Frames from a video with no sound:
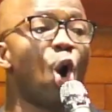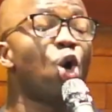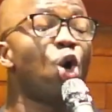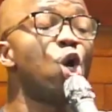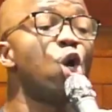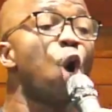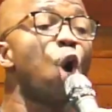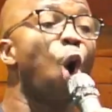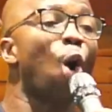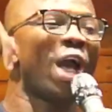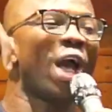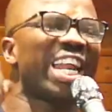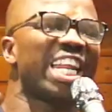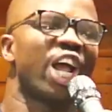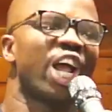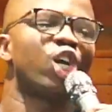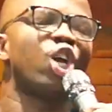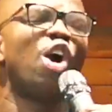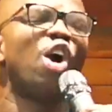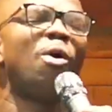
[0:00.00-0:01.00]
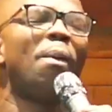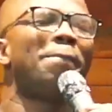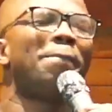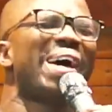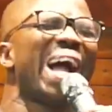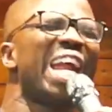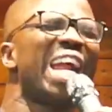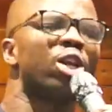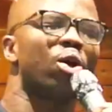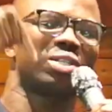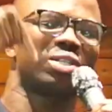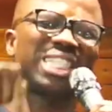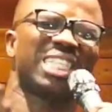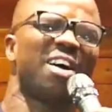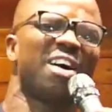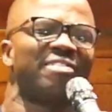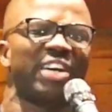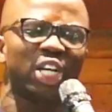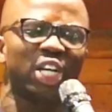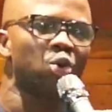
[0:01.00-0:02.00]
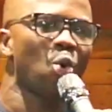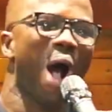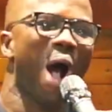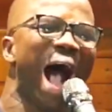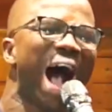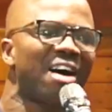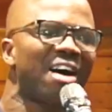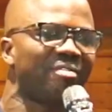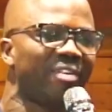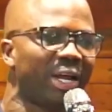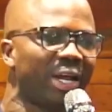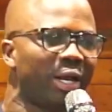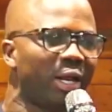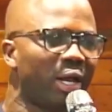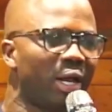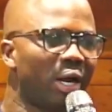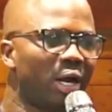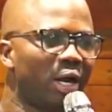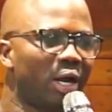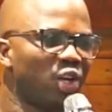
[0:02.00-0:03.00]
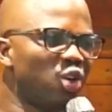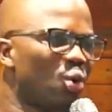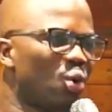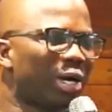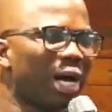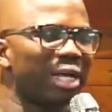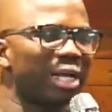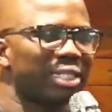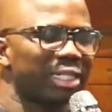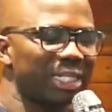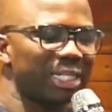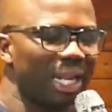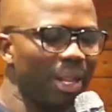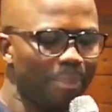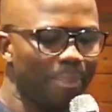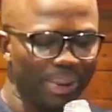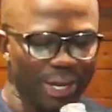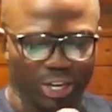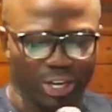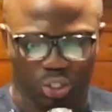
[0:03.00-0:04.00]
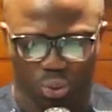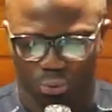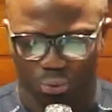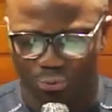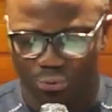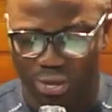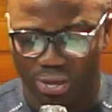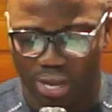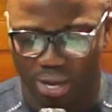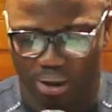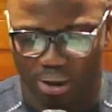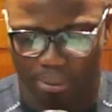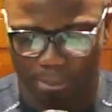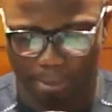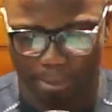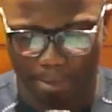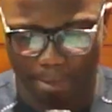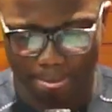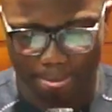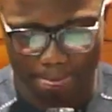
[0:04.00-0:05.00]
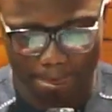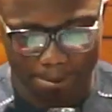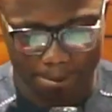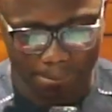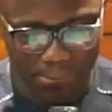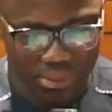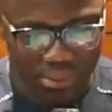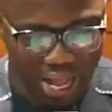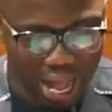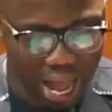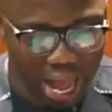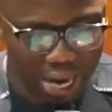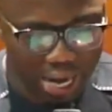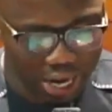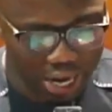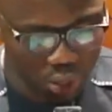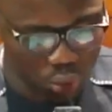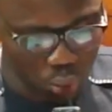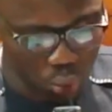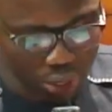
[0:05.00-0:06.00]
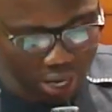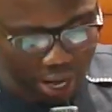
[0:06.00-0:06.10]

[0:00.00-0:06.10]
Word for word: know it and you don't remind yourself that you have it, you can slip into fear. Hallelujah.